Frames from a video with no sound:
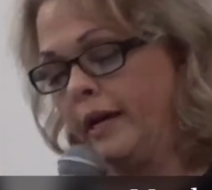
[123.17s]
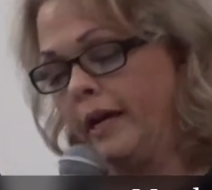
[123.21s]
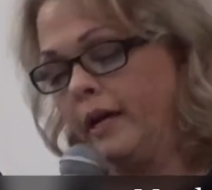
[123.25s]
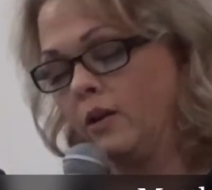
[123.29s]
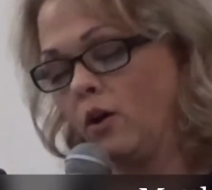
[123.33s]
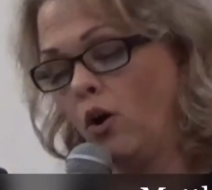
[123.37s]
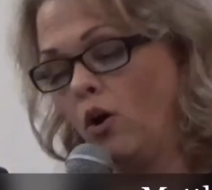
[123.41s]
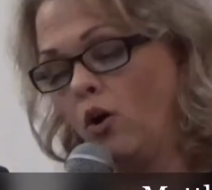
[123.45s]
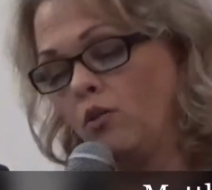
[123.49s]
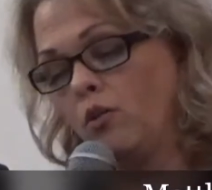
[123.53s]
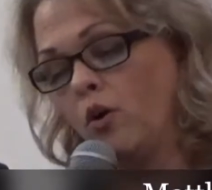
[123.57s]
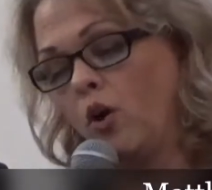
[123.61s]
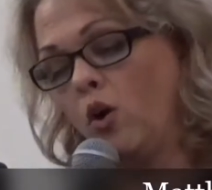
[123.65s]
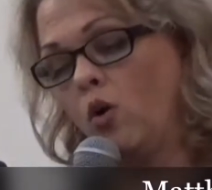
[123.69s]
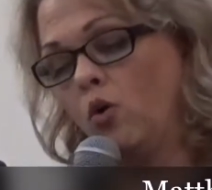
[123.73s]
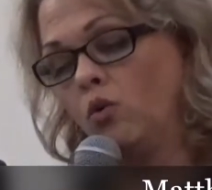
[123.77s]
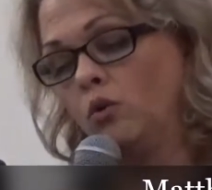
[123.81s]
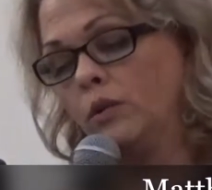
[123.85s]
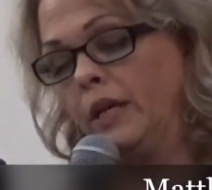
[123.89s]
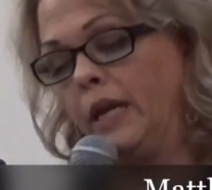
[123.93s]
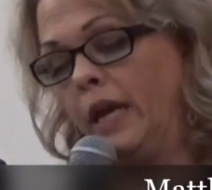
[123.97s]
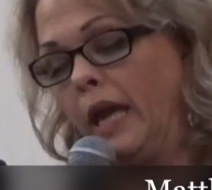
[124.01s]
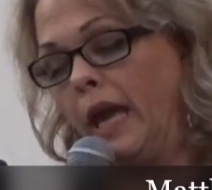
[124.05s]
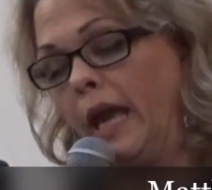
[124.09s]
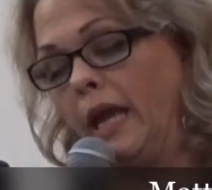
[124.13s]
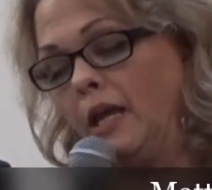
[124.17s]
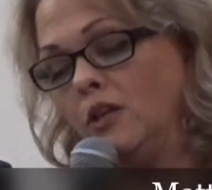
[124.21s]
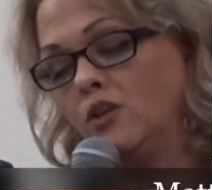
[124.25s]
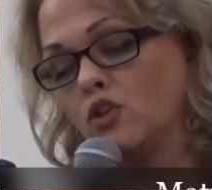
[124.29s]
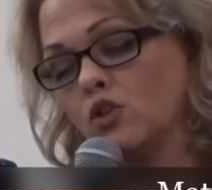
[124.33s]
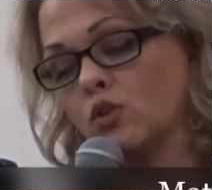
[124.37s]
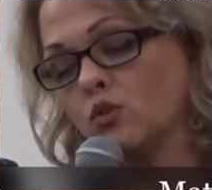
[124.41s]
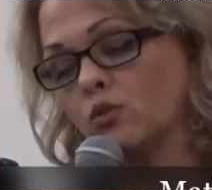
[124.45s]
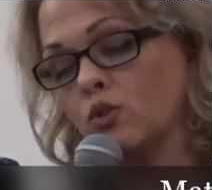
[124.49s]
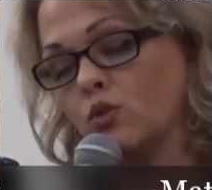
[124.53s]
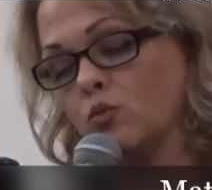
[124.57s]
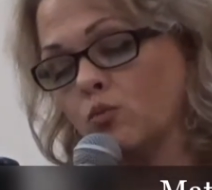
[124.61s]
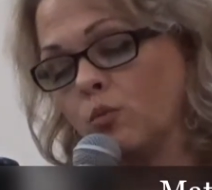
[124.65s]
and all the holy
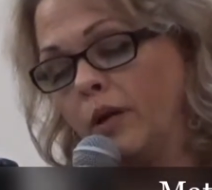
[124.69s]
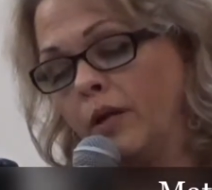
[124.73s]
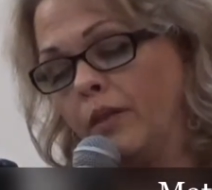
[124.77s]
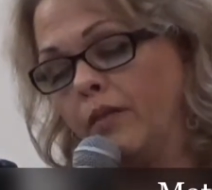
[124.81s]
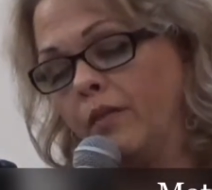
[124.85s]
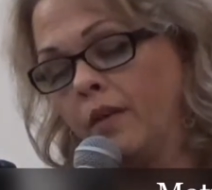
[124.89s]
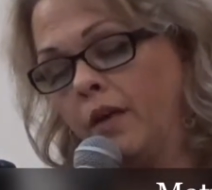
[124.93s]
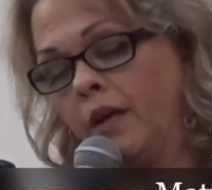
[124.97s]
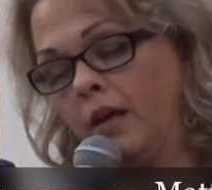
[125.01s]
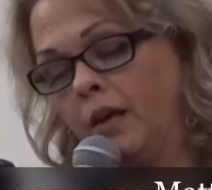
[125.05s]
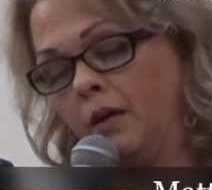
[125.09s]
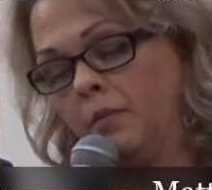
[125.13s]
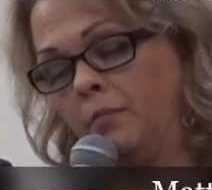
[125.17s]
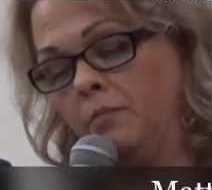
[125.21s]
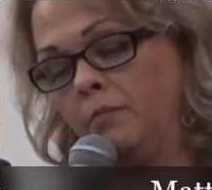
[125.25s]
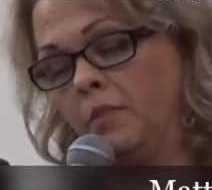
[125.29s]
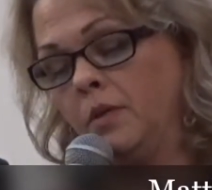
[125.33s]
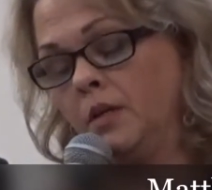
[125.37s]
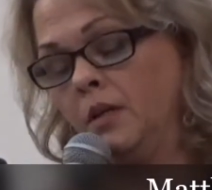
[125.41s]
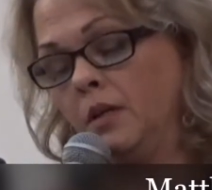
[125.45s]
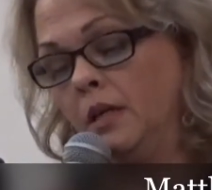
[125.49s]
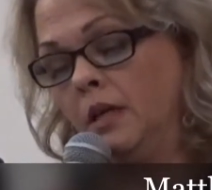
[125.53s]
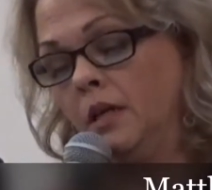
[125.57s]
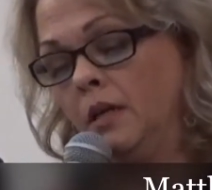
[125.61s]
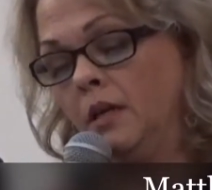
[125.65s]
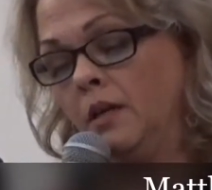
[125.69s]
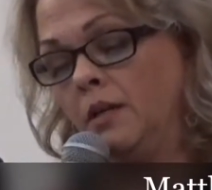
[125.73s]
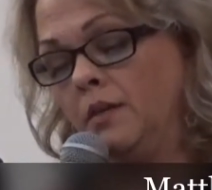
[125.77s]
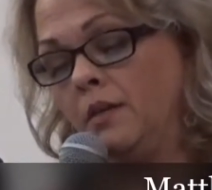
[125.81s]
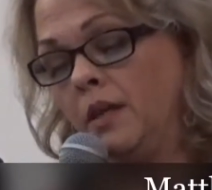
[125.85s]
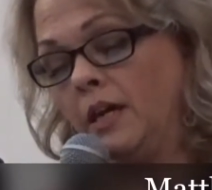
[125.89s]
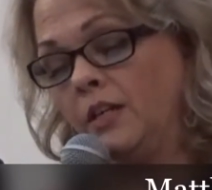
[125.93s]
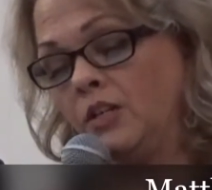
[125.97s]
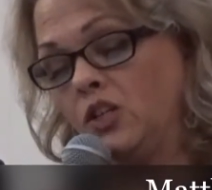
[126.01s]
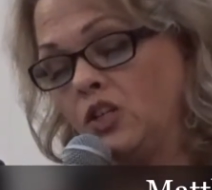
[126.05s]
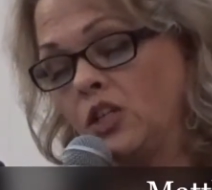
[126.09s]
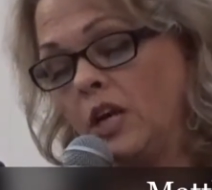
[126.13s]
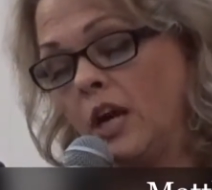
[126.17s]
angels with Him,
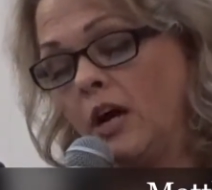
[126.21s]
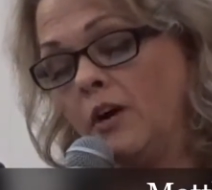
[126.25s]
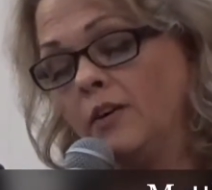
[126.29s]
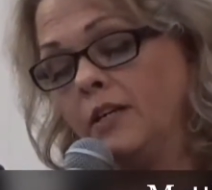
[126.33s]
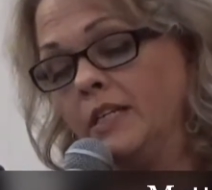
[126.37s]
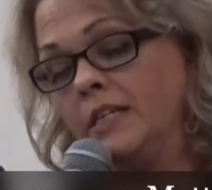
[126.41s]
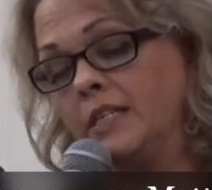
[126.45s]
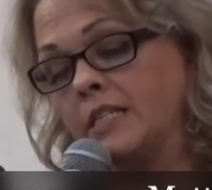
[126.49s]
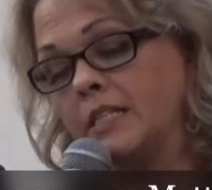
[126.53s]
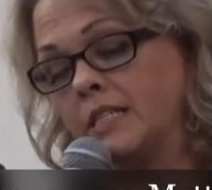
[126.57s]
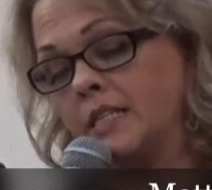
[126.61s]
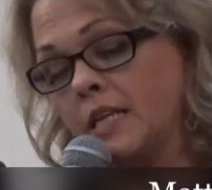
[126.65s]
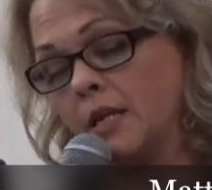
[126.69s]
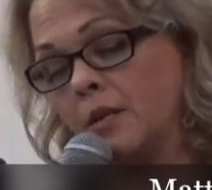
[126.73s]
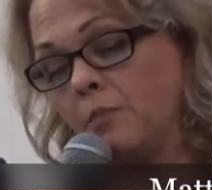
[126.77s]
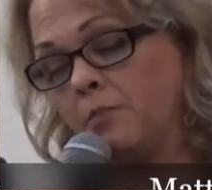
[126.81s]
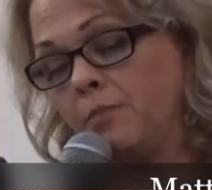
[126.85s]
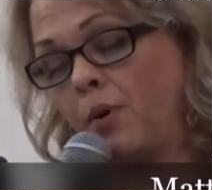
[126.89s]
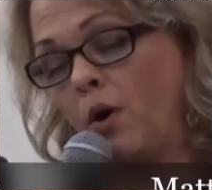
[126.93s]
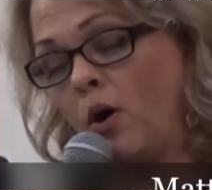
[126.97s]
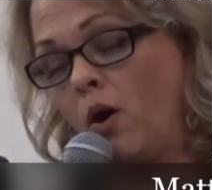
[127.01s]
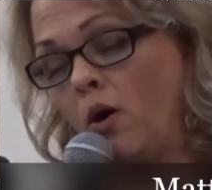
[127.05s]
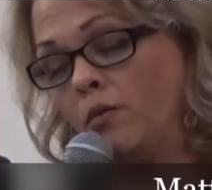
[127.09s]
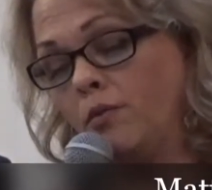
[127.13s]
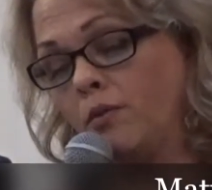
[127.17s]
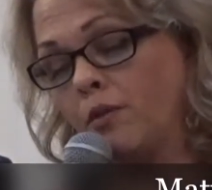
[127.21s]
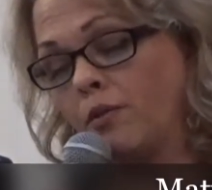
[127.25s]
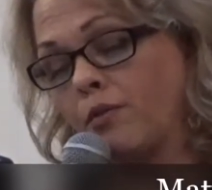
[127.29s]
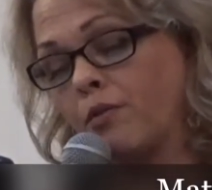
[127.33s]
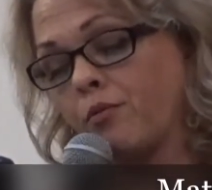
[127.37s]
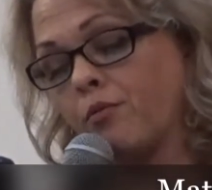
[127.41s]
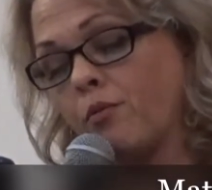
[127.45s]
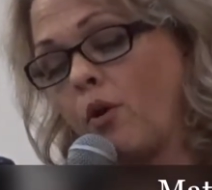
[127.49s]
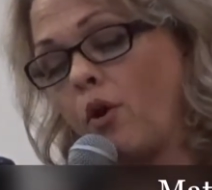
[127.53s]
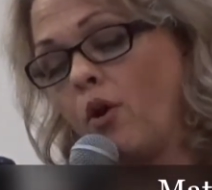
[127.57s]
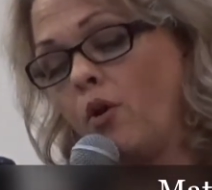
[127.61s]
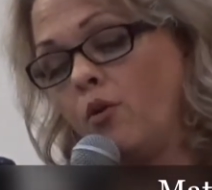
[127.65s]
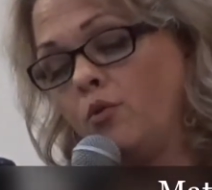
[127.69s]
then shall He sit upon the
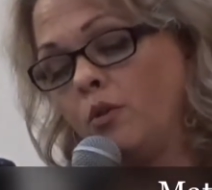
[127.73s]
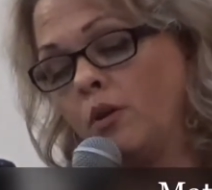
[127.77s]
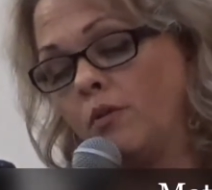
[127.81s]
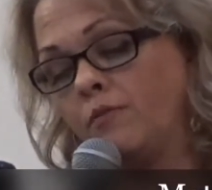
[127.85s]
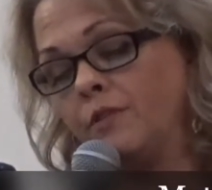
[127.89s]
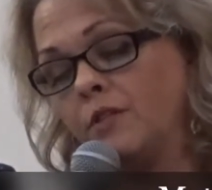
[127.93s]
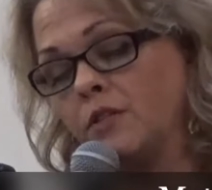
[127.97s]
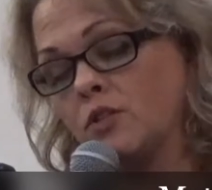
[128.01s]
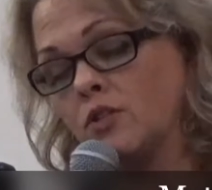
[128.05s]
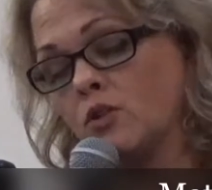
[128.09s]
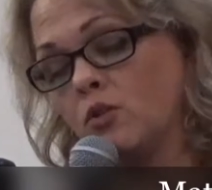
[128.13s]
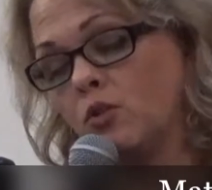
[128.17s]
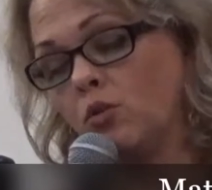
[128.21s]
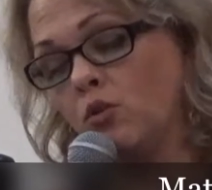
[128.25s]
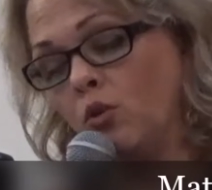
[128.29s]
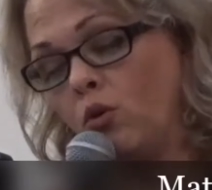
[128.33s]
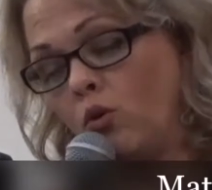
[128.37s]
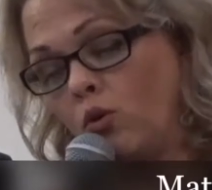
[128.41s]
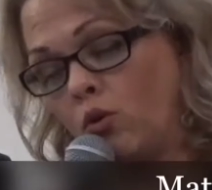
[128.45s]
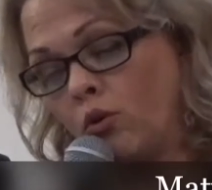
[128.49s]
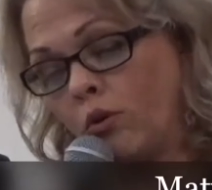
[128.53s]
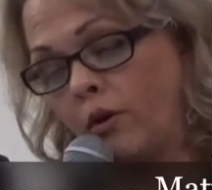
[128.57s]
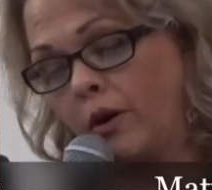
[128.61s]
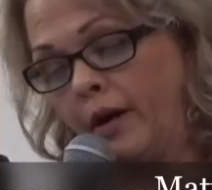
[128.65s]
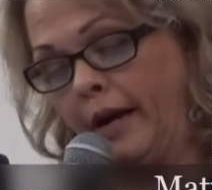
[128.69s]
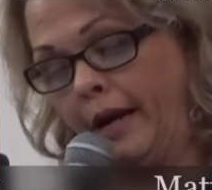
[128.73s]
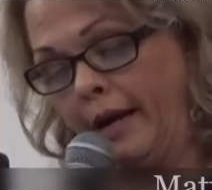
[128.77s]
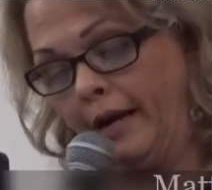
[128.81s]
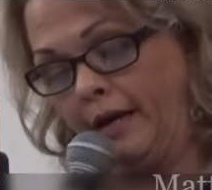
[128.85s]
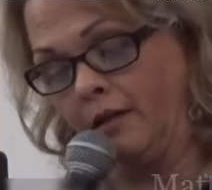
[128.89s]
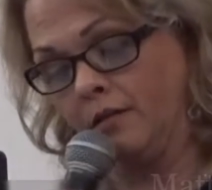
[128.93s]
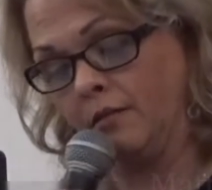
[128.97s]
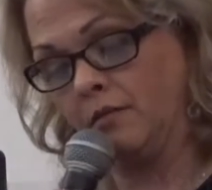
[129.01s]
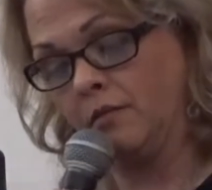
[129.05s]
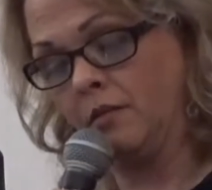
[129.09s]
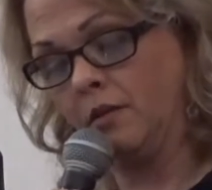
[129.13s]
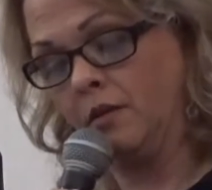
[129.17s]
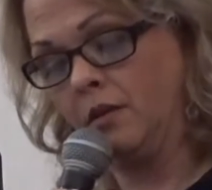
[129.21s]
throne of His
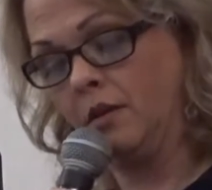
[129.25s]
glory.